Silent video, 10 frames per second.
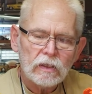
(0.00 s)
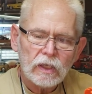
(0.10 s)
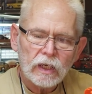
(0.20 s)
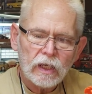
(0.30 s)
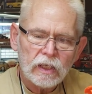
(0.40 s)
I
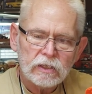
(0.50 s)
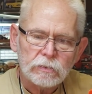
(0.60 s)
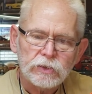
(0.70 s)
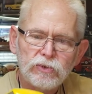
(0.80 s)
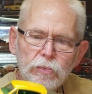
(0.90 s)
gotta get some
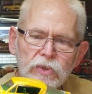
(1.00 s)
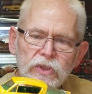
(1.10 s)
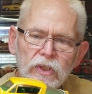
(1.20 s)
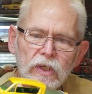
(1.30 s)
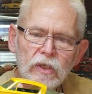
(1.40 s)
stripper
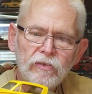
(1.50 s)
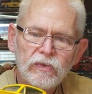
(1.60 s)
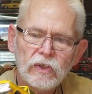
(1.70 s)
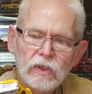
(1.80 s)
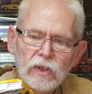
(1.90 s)
stuff,
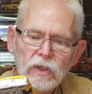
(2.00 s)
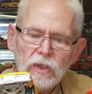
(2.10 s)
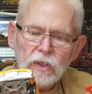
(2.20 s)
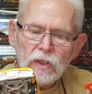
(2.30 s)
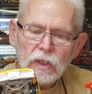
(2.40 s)

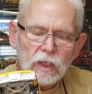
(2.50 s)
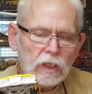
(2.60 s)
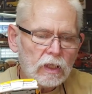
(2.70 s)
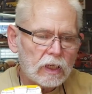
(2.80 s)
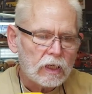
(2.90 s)

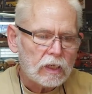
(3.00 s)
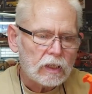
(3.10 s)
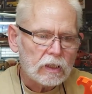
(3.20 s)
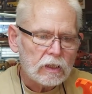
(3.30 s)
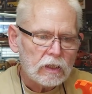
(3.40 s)
and I
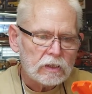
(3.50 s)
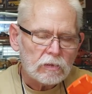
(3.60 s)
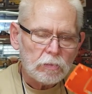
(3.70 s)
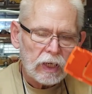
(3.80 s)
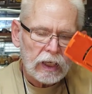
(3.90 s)
gotta get some
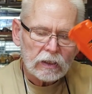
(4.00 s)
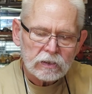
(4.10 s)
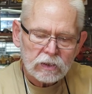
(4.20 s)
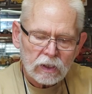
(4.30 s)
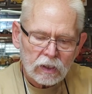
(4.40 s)
paint and
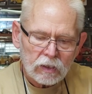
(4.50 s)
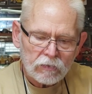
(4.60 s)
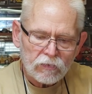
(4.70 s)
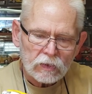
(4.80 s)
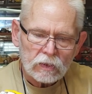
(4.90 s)
stuff.
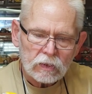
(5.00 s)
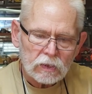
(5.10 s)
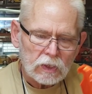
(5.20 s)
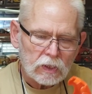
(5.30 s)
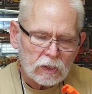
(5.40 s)

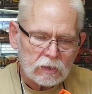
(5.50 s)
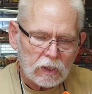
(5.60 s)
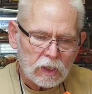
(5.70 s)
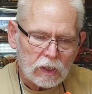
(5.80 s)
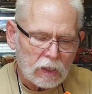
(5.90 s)

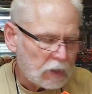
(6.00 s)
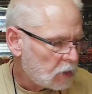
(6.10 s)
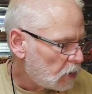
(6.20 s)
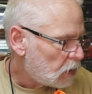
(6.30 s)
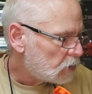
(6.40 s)

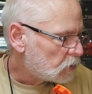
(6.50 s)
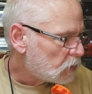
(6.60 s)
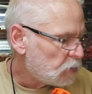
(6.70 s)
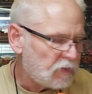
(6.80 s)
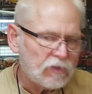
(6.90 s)
It's gonna
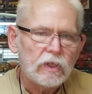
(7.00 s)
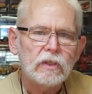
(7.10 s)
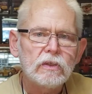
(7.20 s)
be fun.